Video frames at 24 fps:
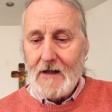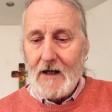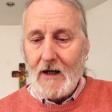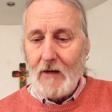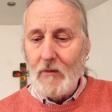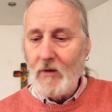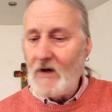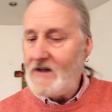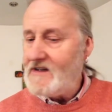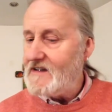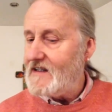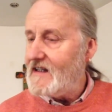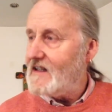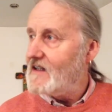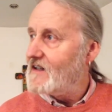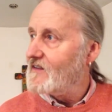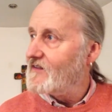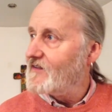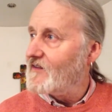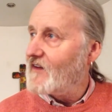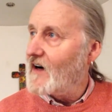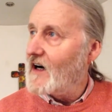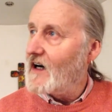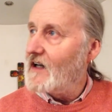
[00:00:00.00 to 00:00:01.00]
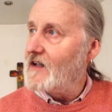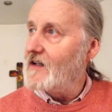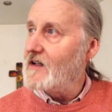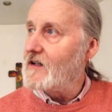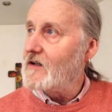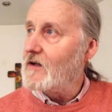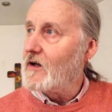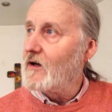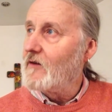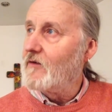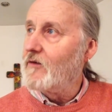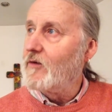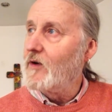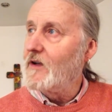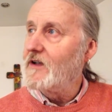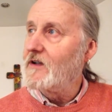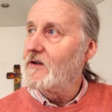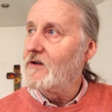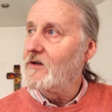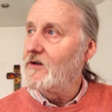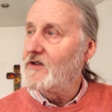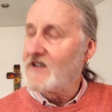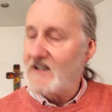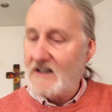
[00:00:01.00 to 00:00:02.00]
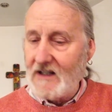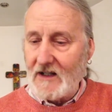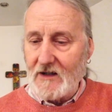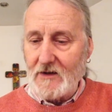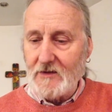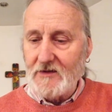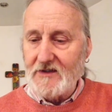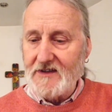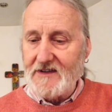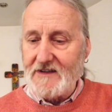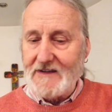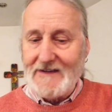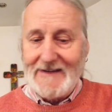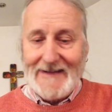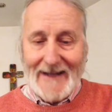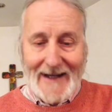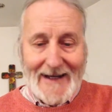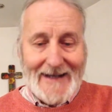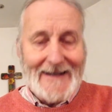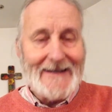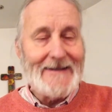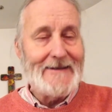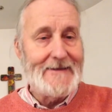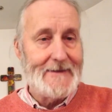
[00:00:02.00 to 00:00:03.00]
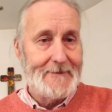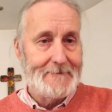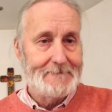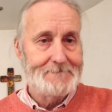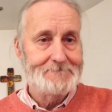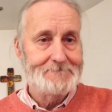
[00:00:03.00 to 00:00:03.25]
And one day the father of one of those girls died.